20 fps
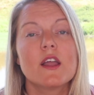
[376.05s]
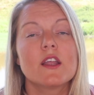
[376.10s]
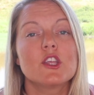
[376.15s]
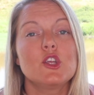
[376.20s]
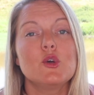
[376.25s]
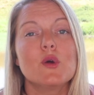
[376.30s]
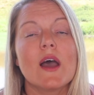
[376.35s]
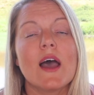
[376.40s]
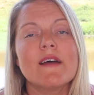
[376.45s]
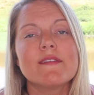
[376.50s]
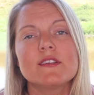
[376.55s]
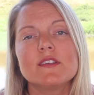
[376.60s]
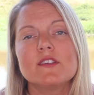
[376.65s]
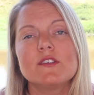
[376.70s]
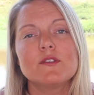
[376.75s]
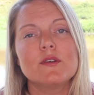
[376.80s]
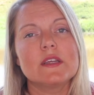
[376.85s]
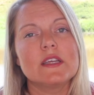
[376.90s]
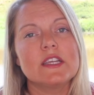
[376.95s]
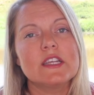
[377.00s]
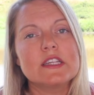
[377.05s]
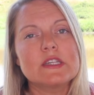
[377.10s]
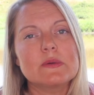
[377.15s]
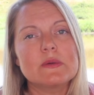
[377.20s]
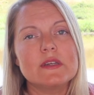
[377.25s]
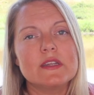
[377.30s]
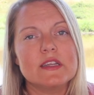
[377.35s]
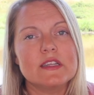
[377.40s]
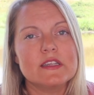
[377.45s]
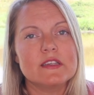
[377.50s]
You have to do each
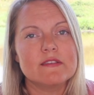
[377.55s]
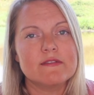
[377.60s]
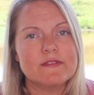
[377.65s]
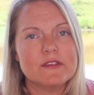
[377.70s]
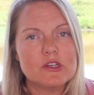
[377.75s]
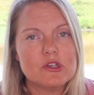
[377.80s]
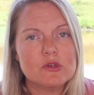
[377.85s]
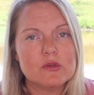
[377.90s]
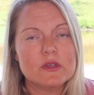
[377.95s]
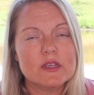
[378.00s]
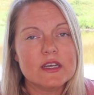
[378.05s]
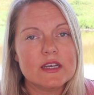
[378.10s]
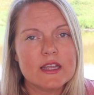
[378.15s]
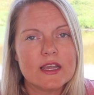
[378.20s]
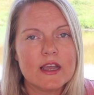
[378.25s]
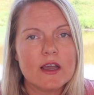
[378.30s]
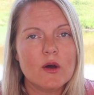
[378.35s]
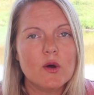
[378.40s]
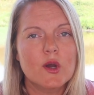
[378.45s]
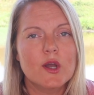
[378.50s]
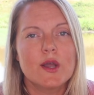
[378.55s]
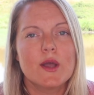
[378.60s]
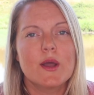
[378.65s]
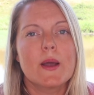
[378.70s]
one individually now.